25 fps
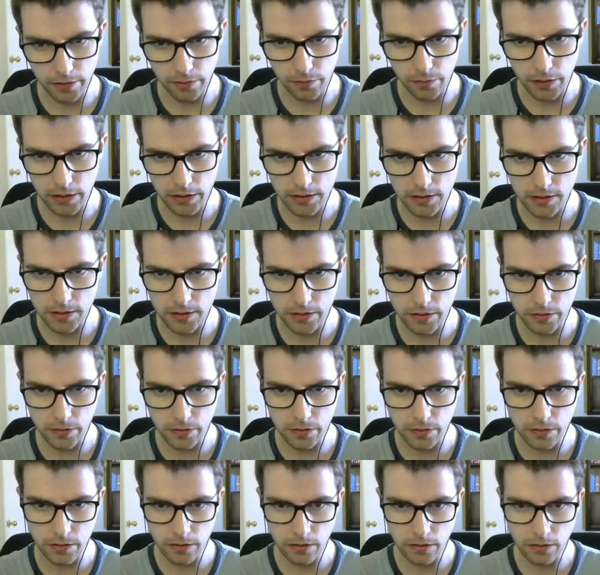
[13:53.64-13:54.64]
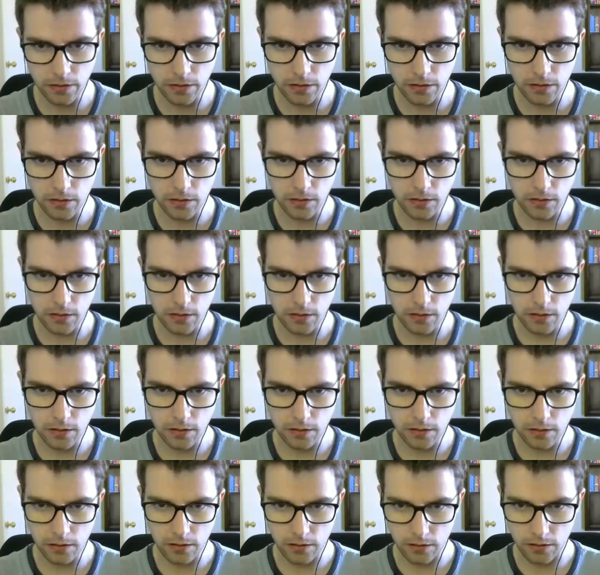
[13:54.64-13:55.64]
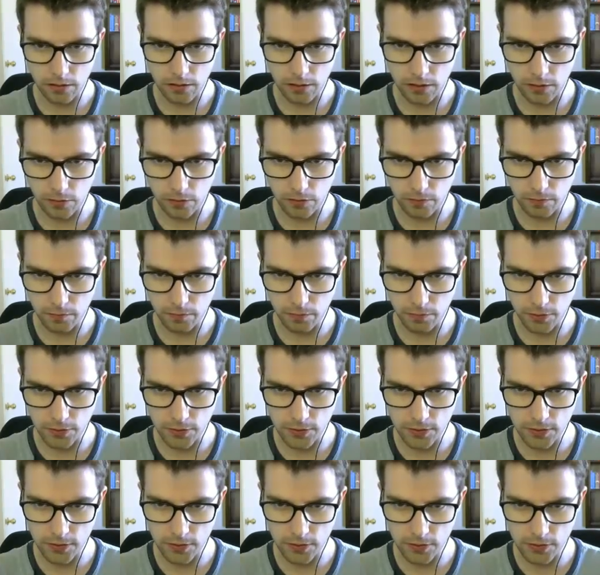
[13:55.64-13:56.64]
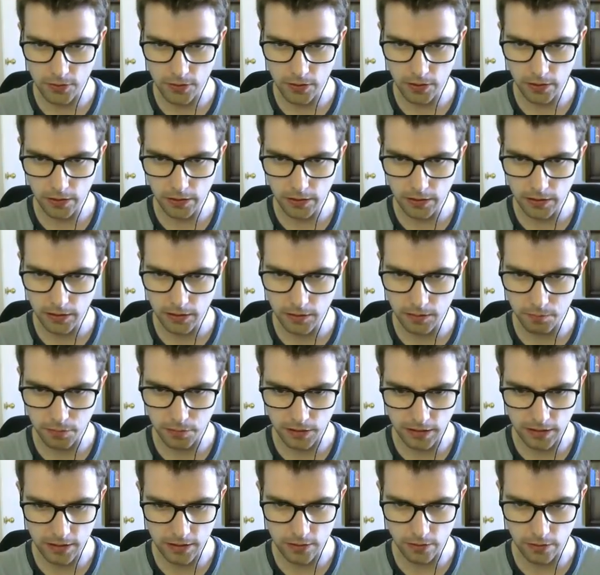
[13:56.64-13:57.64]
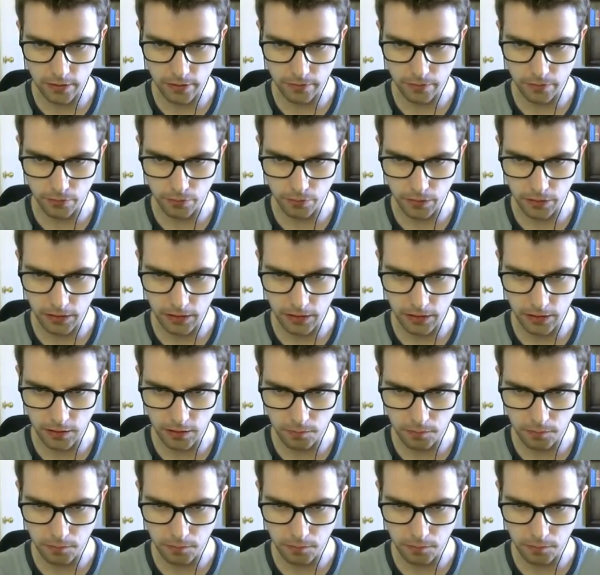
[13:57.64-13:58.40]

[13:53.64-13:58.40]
right? So here, bushes are solid, but these are never really going to